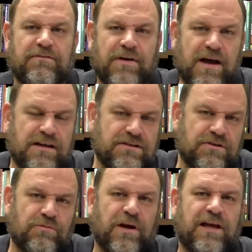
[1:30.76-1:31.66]
finds
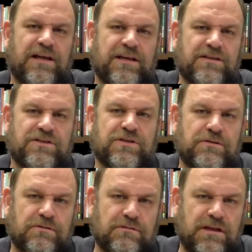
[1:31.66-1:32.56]
a way
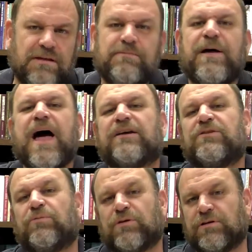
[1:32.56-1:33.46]
to impact
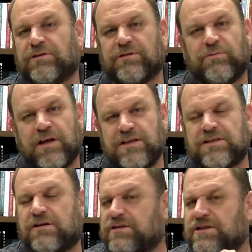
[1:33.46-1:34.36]
the world in ways
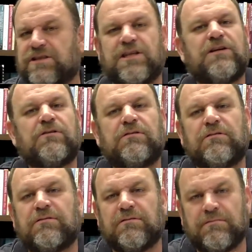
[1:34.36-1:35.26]
that are
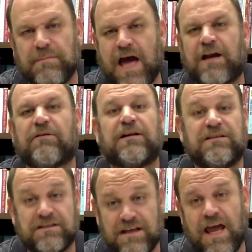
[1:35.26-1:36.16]
still mattering
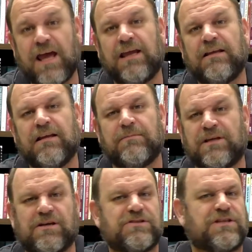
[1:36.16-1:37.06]
today,
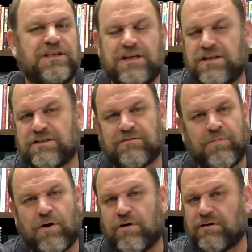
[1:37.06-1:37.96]
because the teachings of
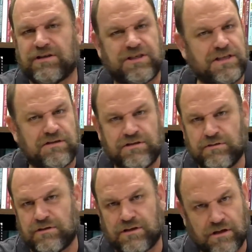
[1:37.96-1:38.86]
Paul continue
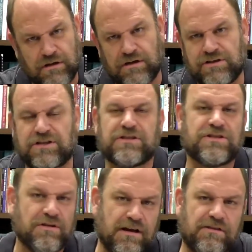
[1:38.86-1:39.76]
to encourage and
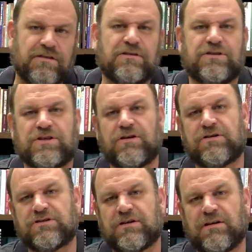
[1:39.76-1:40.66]
strengthen the
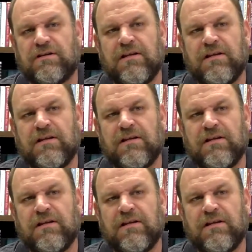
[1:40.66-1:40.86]
church,